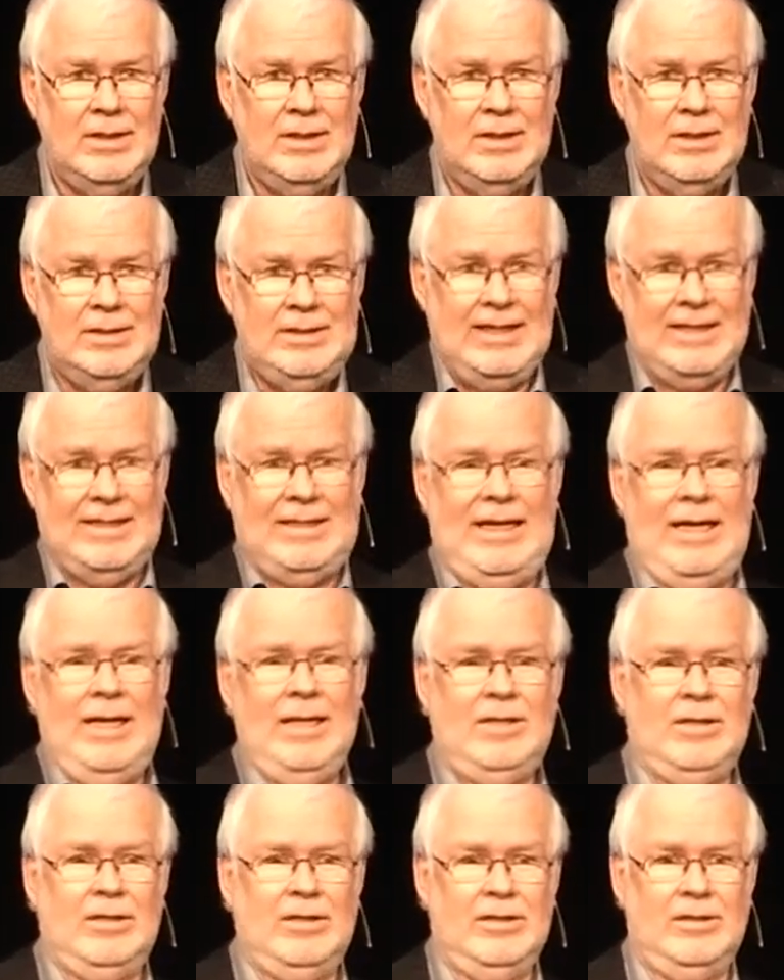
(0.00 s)

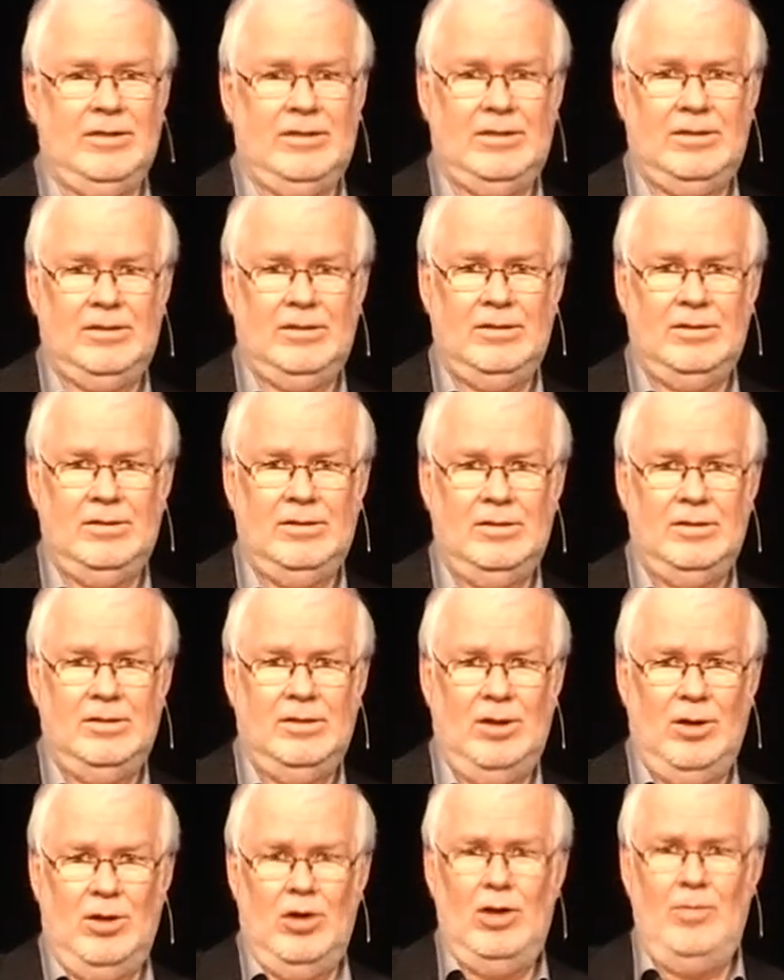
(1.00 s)
Dictators,
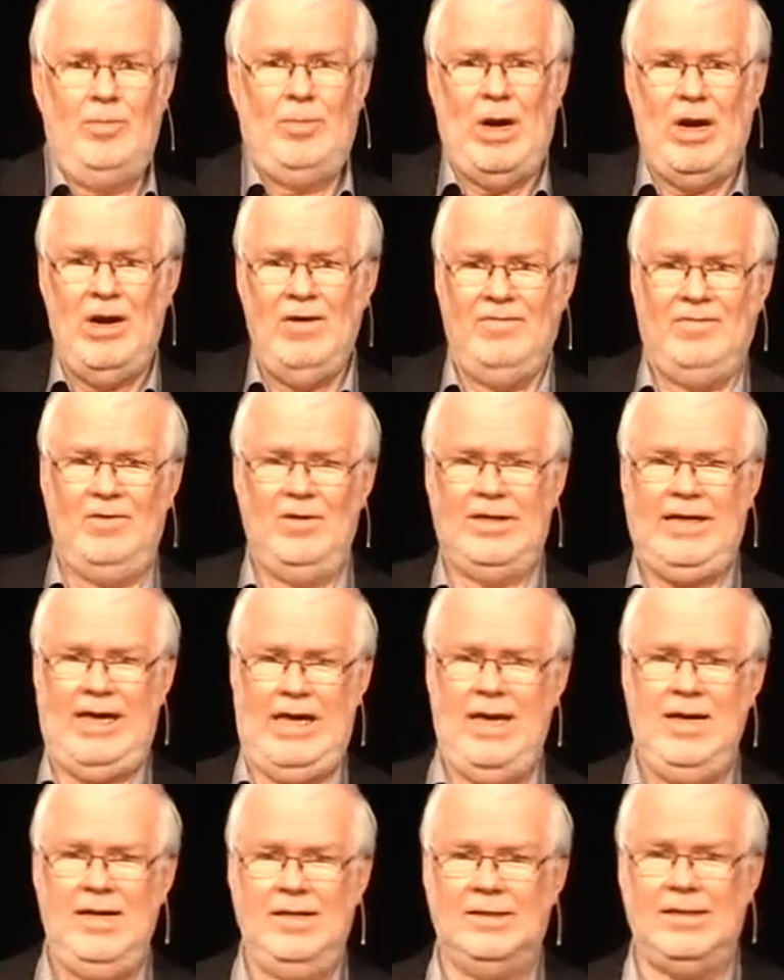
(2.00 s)
all-powerful
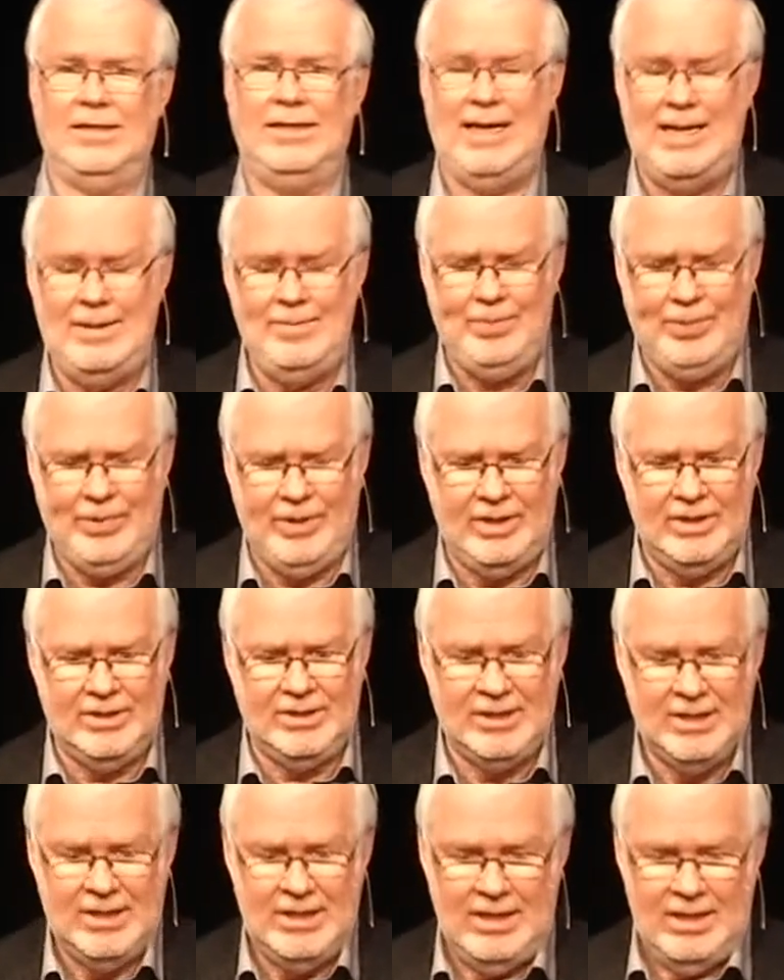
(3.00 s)
kings and emperors,
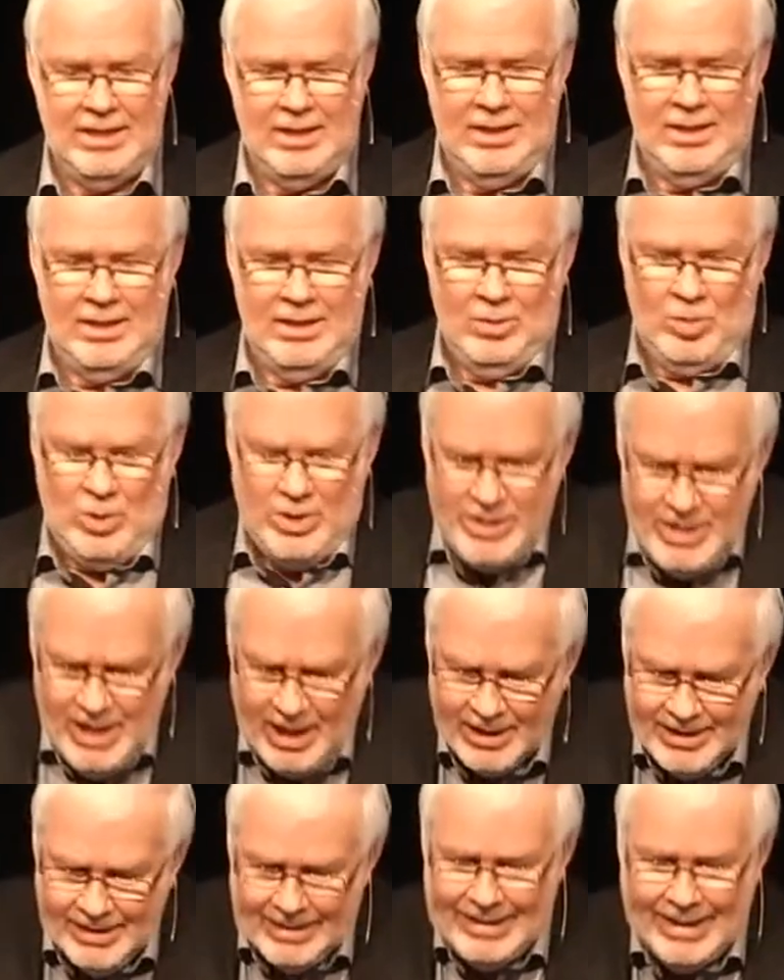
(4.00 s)
were
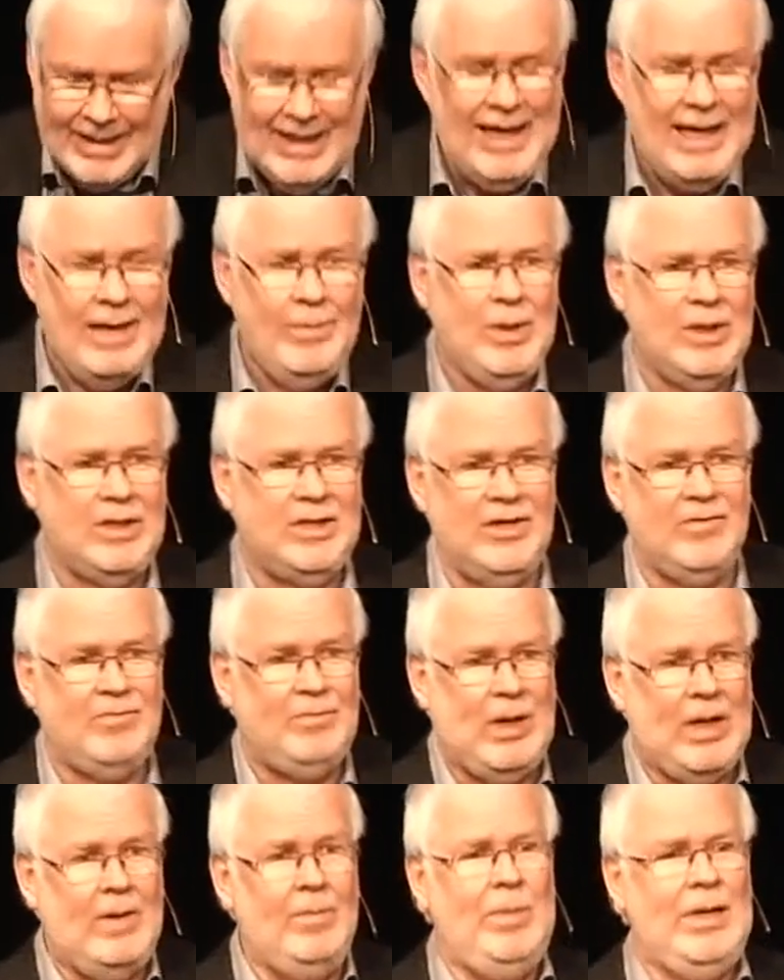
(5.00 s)
not in the habit of
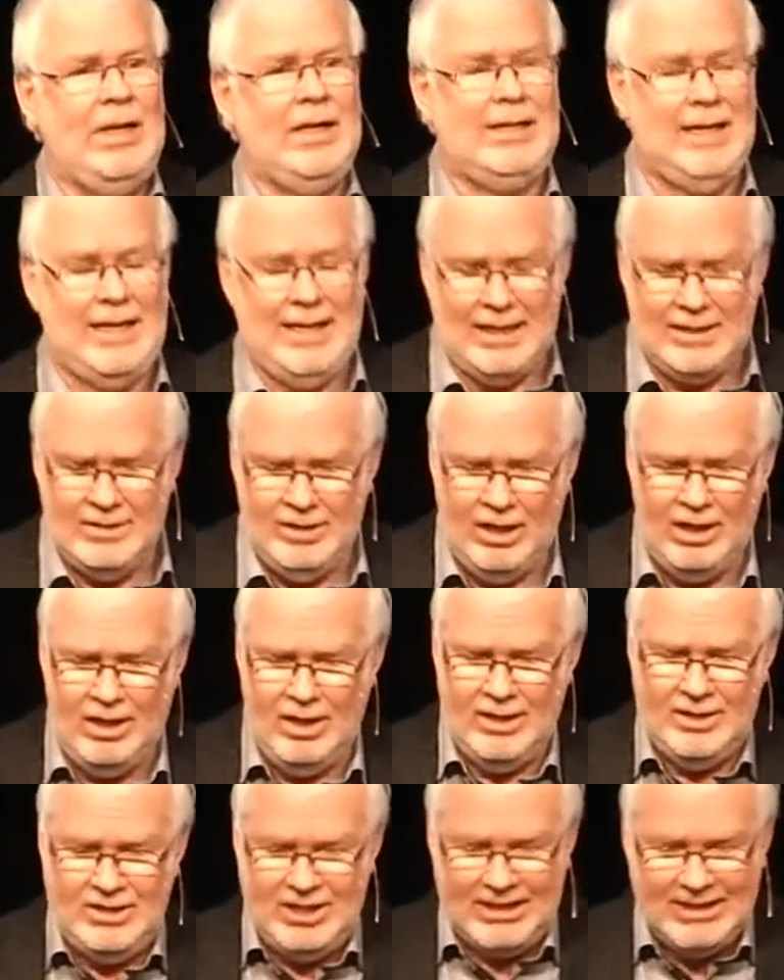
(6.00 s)
publicly
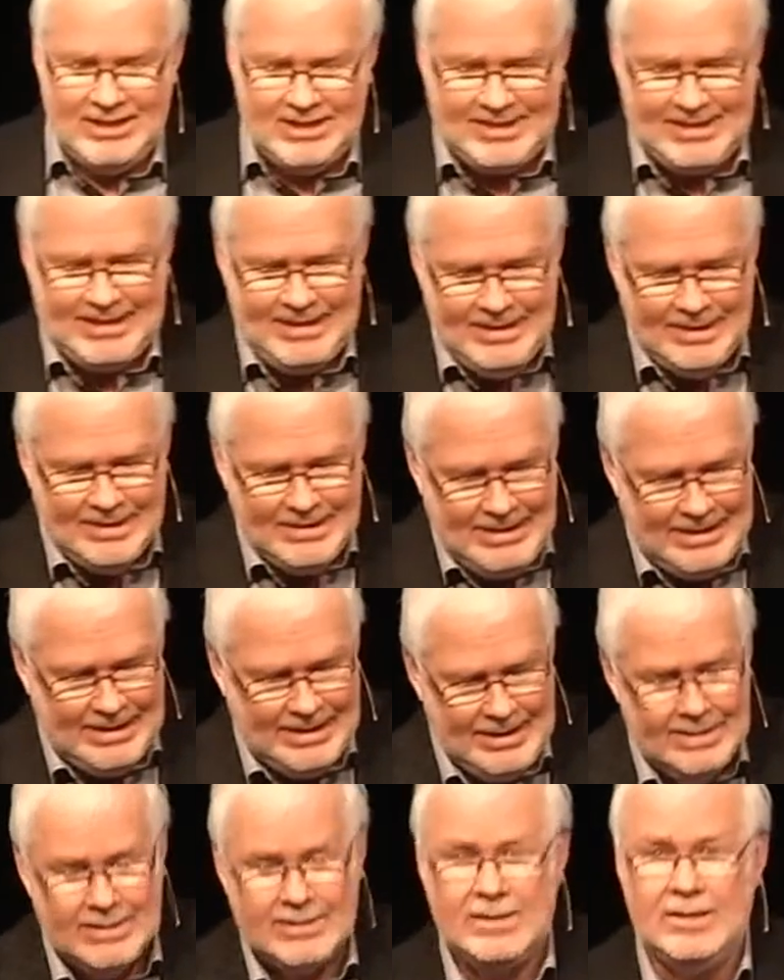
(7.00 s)
acknowledging sin and
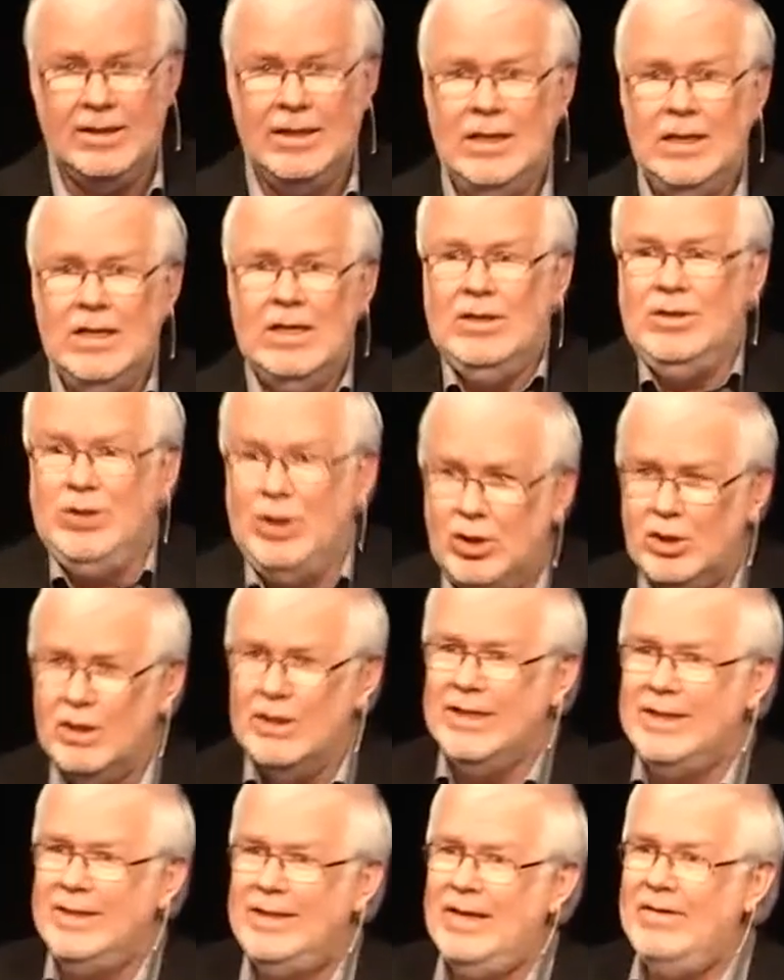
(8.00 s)
guilt, nor
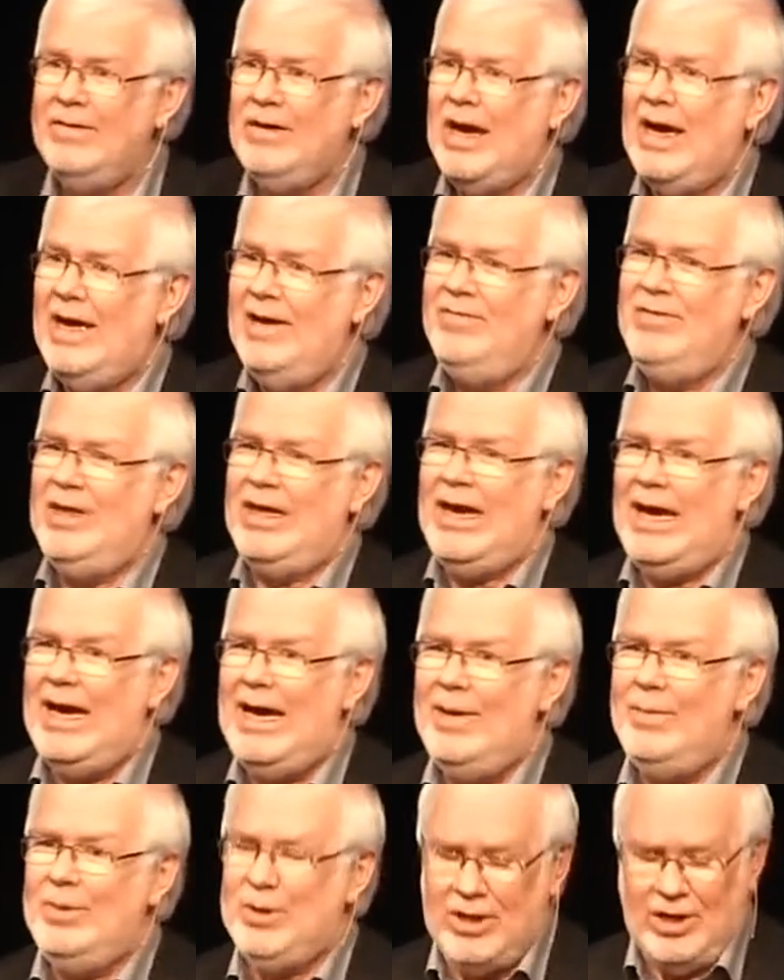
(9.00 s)
did they have the
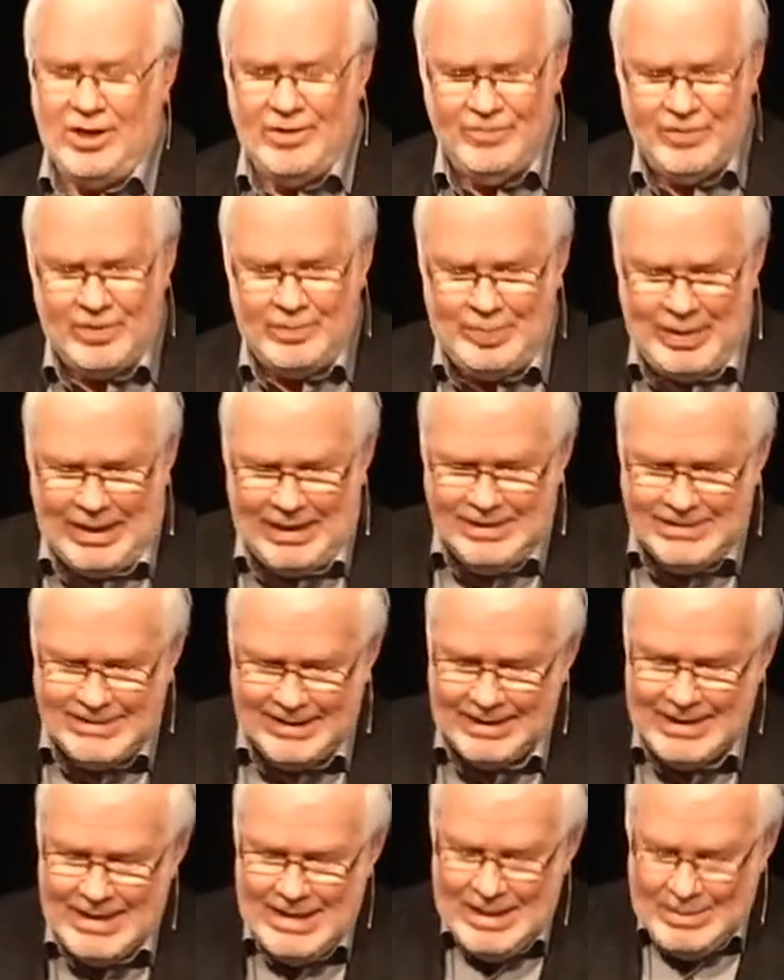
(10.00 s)
habit of repenting.